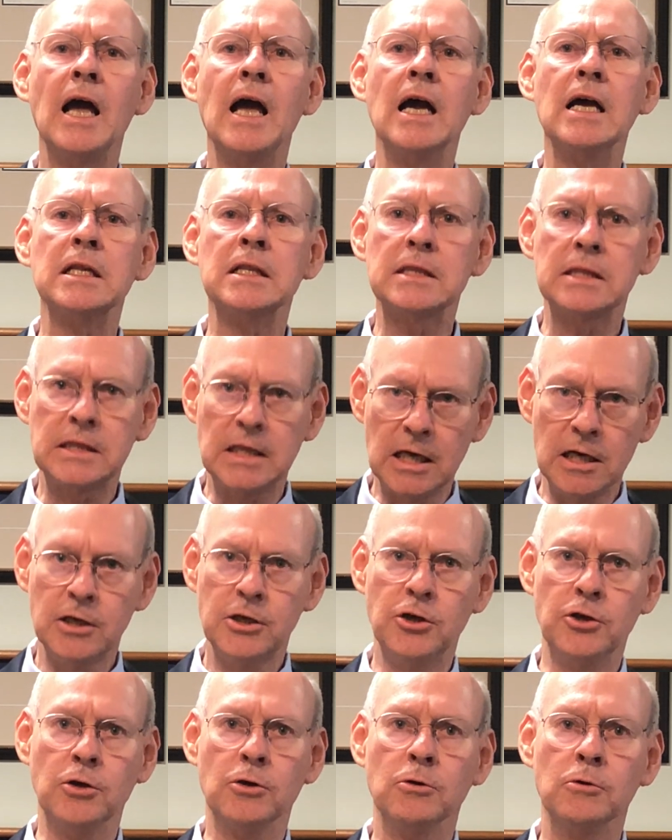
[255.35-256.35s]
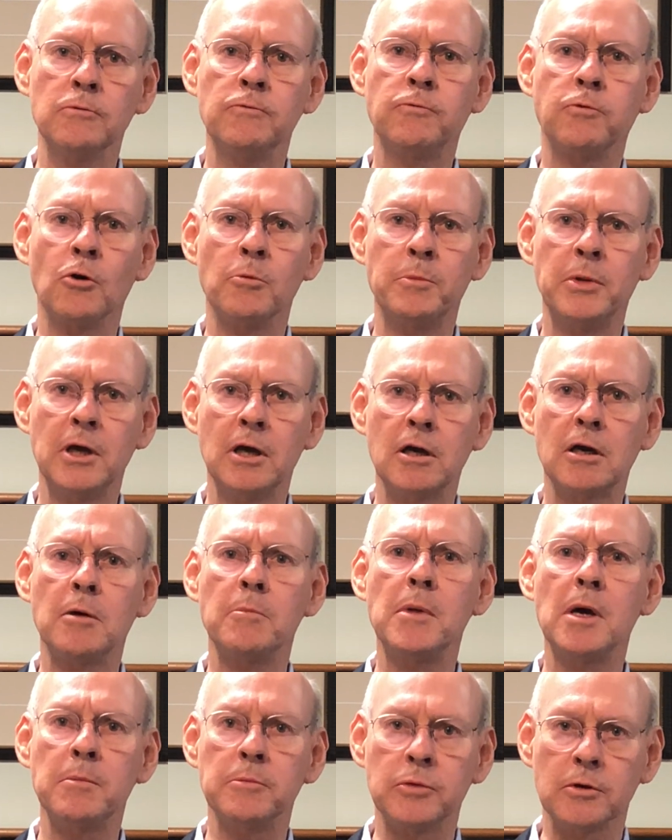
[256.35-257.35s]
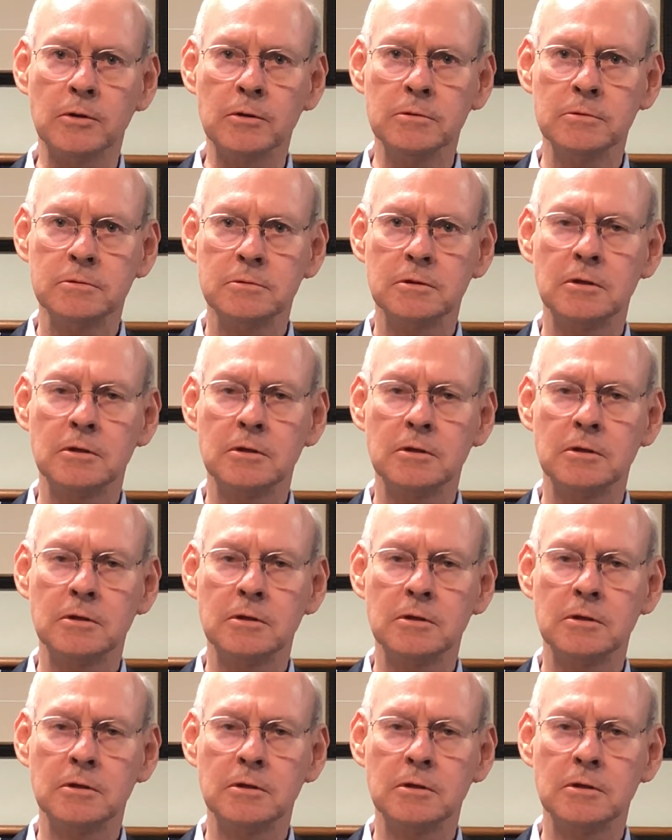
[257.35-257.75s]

and thank you for being a member